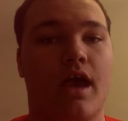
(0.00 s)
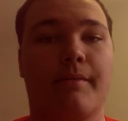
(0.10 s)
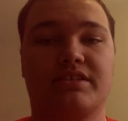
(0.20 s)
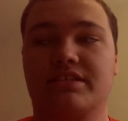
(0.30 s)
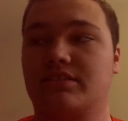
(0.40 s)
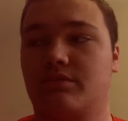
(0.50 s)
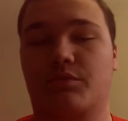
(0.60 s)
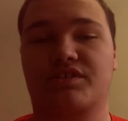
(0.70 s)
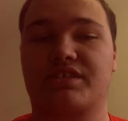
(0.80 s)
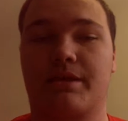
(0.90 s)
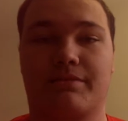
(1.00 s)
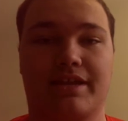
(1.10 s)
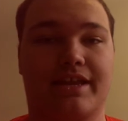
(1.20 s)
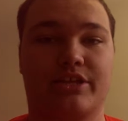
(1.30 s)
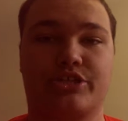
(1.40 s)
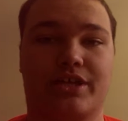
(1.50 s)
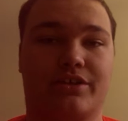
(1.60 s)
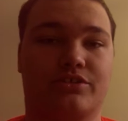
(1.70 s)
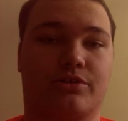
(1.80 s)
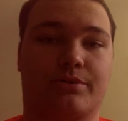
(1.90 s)
Edmonton's the worst team in the
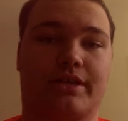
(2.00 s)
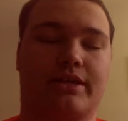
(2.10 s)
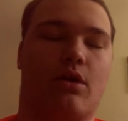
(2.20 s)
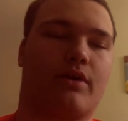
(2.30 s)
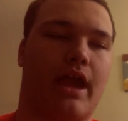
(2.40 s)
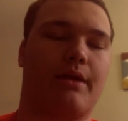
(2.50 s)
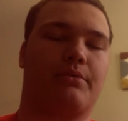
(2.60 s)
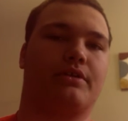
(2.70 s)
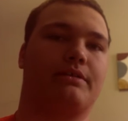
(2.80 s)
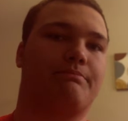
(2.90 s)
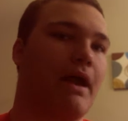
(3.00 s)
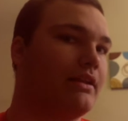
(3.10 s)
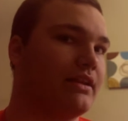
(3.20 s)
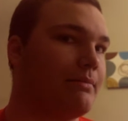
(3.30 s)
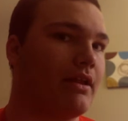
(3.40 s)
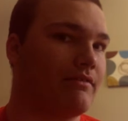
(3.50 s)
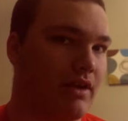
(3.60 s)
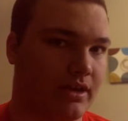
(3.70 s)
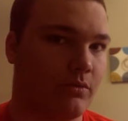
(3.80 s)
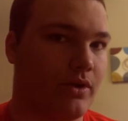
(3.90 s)
NHL, so we're like, okay, well they better
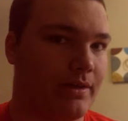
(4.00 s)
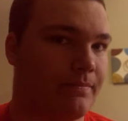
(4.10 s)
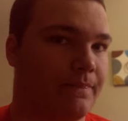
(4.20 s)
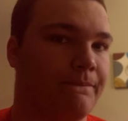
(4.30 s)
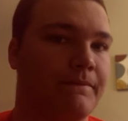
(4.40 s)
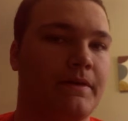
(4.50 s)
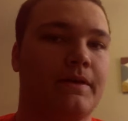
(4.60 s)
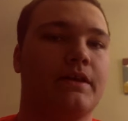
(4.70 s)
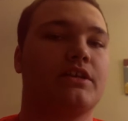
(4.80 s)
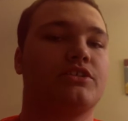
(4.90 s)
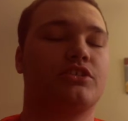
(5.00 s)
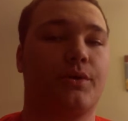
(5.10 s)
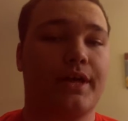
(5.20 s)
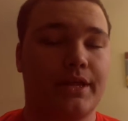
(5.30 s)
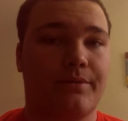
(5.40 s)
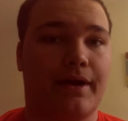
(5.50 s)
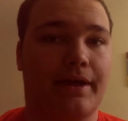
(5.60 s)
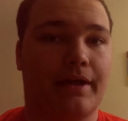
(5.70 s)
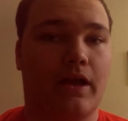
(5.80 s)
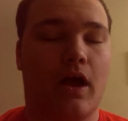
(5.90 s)
fucking win. So
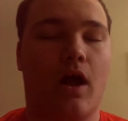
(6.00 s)
anyway,